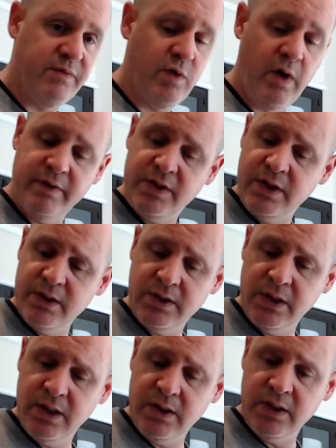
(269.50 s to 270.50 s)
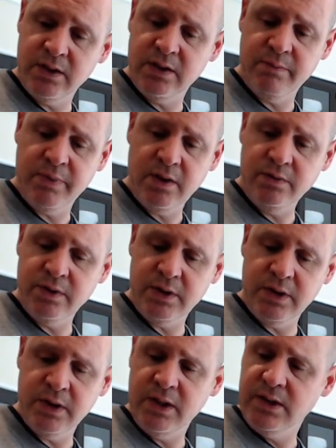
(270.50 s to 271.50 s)
have a chance to get this at Bones, it
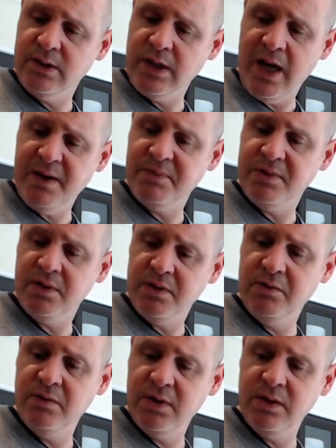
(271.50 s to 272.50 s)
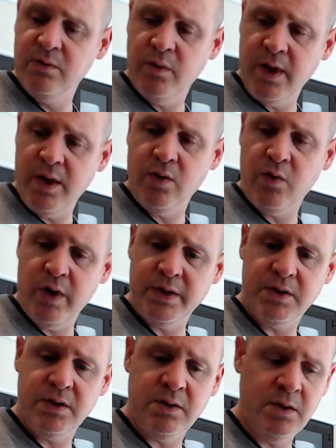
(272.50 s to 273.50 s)
is absolutely, without
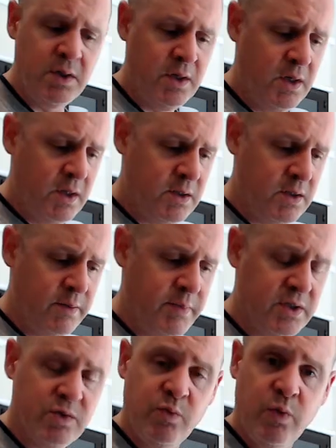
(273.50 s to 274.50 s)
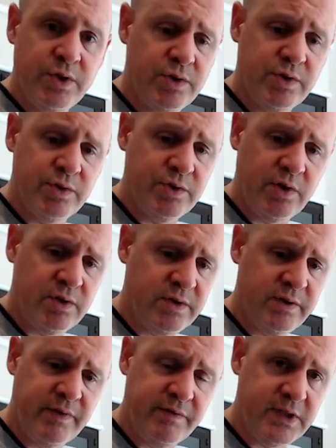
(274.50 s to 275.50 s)
question, the best Worcestershire sauce I've
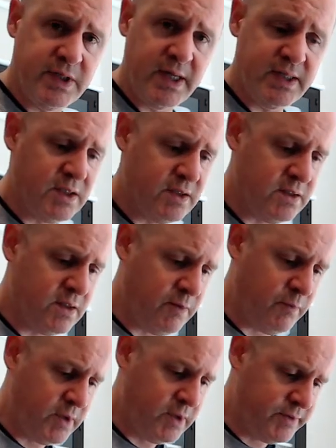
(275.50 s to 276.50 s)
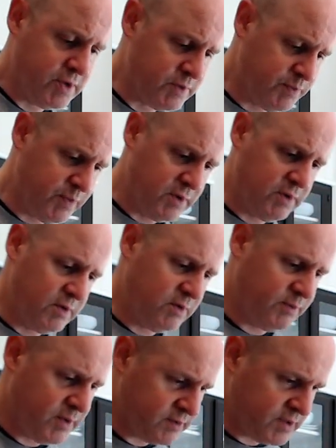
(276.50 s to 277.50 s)
ever tasted. And we just put a little bit
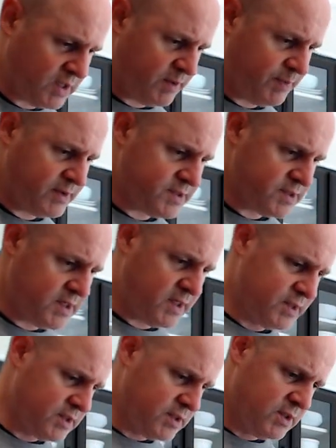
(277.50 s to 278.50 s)
on top of the steaks.